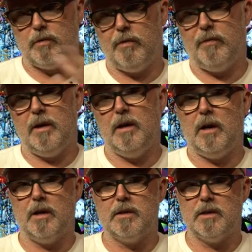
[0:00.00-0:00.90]
a graffiti
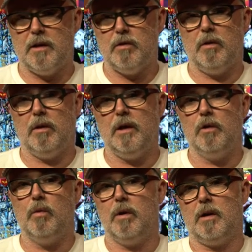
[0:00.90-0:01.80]
artist and started doing
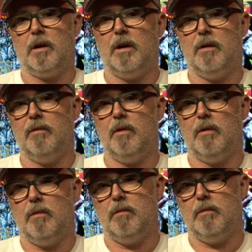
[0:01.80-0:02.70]
legal work, I kind of, you
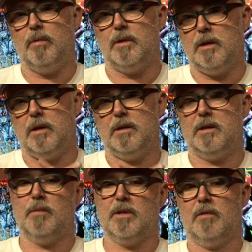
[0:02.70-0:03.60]
know,
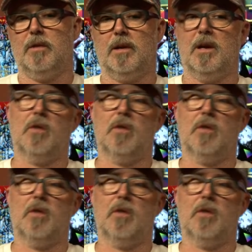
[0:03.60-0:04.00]
consider myself like an